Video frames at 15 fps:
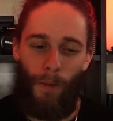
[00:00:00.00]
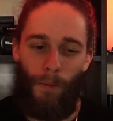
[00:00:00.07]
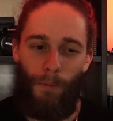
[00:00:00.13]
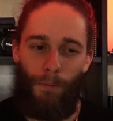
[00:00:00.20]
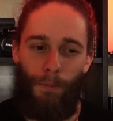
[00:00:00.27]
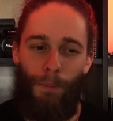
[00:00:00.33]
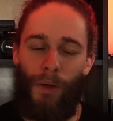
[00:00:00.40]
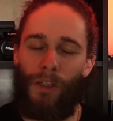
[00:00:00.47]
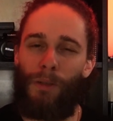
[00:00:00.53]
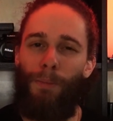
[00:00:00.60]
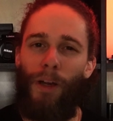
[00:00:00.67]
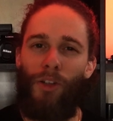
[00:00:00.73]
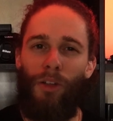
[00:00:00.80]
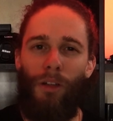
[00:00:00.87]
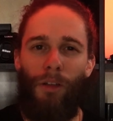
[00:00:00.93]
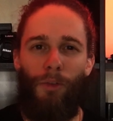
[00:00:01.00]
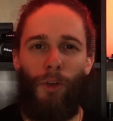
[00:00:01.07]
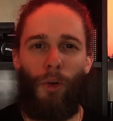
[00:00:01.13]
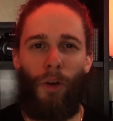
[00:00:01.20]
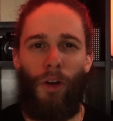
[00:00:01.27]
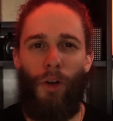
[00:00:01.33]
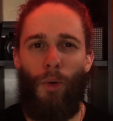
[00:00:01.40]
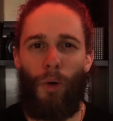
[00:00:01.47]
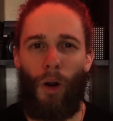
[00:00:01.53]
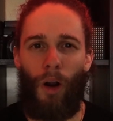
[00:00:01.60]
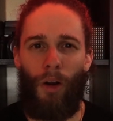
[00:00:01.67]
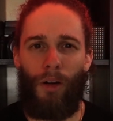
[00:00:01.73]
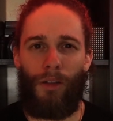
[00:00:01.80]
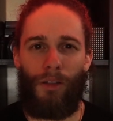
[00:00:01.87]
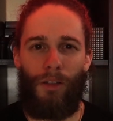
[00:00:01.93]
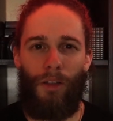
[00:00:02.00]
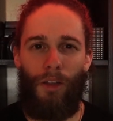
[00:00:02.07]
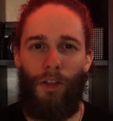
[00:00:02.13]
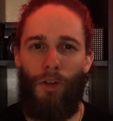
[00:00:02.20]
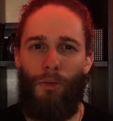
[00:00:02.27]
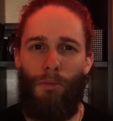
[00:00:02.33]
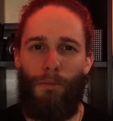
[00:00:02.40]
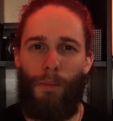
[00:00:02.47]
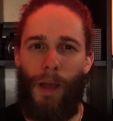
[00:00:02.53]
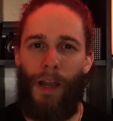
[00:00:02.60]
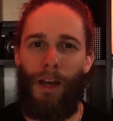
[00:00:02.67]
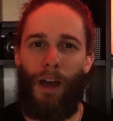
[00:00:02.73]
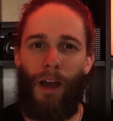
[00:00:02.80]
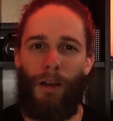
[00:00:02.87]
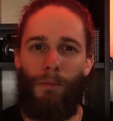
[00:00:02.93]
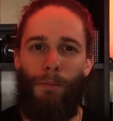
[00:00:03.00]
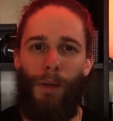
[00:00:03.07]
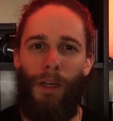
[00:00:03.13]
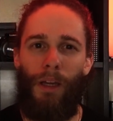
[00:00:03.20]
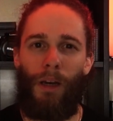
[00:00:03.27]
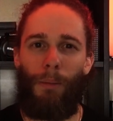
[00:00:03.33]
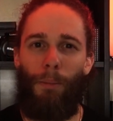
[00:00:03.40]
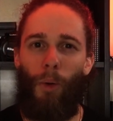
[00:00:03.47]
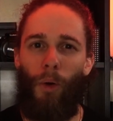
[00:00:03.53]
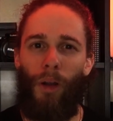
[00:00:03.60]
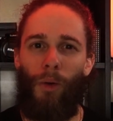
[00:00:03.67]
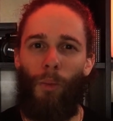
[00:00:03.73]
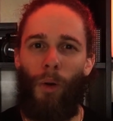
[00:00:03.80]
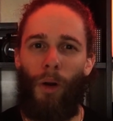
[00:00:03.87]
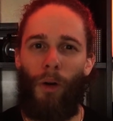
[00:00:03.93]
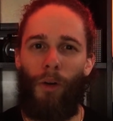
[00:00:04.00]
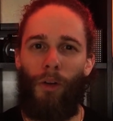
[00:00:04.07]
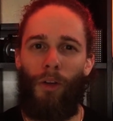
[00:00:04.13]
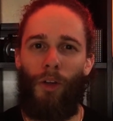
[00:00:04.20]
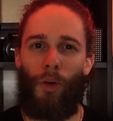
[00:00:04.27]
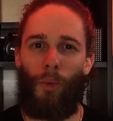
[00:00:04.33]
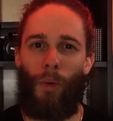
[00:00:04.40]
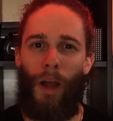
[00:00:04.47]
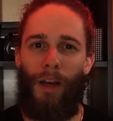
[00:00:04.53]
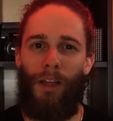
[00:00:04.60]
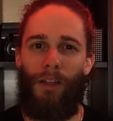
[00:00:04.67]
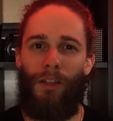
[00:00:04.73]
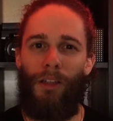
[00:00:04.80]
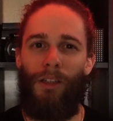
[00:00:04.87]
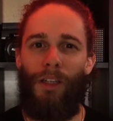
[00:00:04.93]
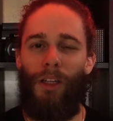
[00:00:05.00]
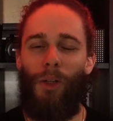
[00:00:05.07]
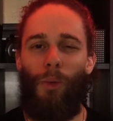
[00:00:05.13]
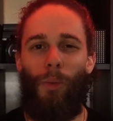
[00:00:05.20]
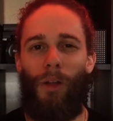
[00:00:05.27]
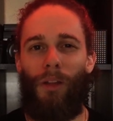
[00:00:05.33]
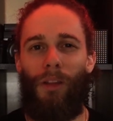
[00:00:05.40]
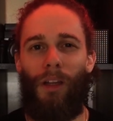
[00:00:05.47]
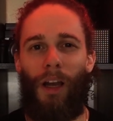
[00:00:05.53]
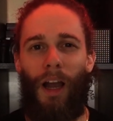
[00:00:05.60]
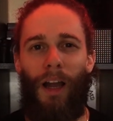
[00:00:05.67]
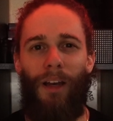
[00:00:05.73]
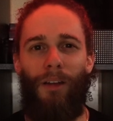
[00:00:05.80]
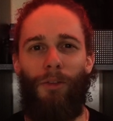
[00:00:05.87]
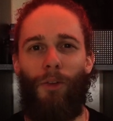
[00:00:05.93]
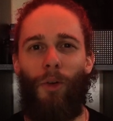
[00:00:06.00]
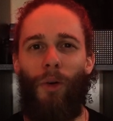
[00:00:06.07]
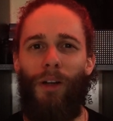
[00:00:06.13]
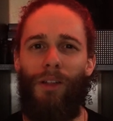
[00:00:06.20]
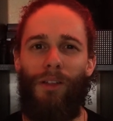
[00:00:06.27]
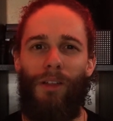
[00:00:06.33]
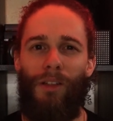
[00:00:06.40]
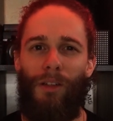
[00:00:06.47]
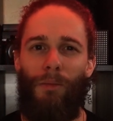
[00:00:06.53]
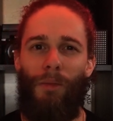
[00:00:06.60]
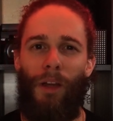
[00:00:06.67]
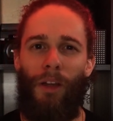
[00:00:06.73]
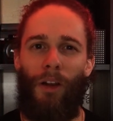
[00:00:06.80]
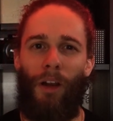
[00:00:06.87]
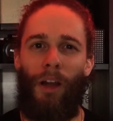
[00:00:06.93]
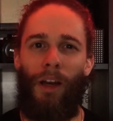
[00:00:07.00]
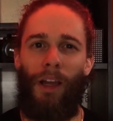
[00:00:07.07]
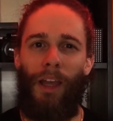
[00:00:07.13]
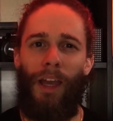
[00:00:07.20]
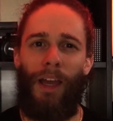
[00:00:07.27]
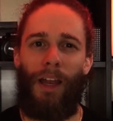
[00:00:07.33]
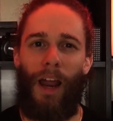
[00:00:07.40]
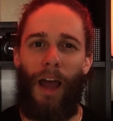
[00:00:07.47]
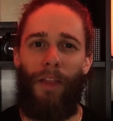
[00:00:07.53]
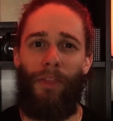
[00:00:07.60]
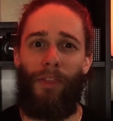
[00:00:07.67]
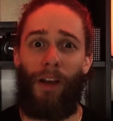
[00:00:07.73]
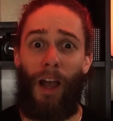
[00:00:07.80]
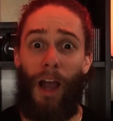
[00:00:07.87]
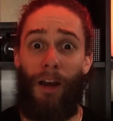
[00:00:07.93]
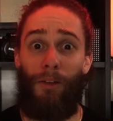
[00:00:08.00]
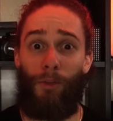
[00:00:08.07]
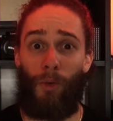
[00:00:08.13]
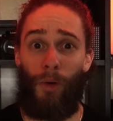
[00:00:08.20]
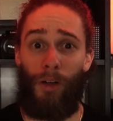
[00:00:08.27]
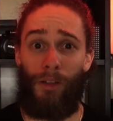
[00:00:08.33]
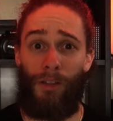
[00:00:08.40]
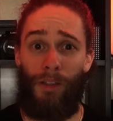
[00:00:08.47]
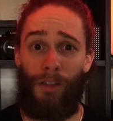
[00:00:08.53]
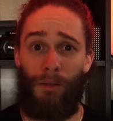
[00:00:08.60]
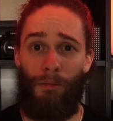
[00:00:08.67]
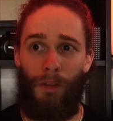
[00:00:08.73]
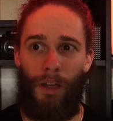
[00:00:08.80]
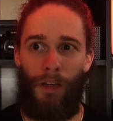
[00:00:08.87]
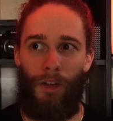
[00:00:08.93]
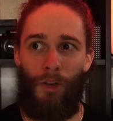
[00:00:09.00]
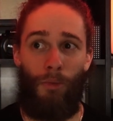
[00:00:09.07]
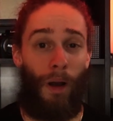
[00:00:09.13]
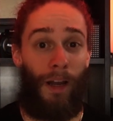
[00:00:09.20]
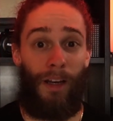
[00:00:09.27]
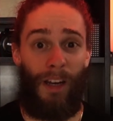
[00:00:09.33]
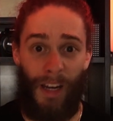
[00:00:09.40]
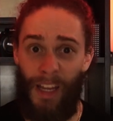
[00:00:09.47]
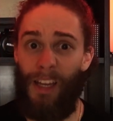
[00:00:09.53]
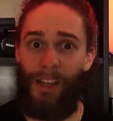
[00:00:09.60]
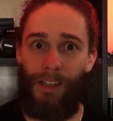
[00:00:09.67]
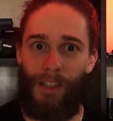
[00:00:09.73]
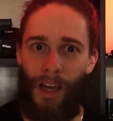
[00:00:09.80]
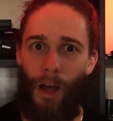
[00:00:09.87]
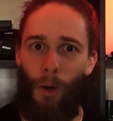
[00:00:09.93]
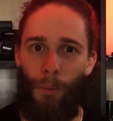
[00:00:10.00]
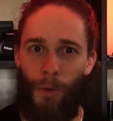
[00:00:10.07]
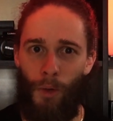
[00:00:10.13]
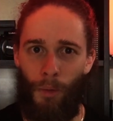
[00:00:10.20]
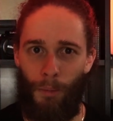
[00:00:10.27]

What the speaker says: But especially if you're a newer artist, you may not be at a point where you're ready to deal with the kind of criticism that you're going to get and the kind of criticism that you might need to help you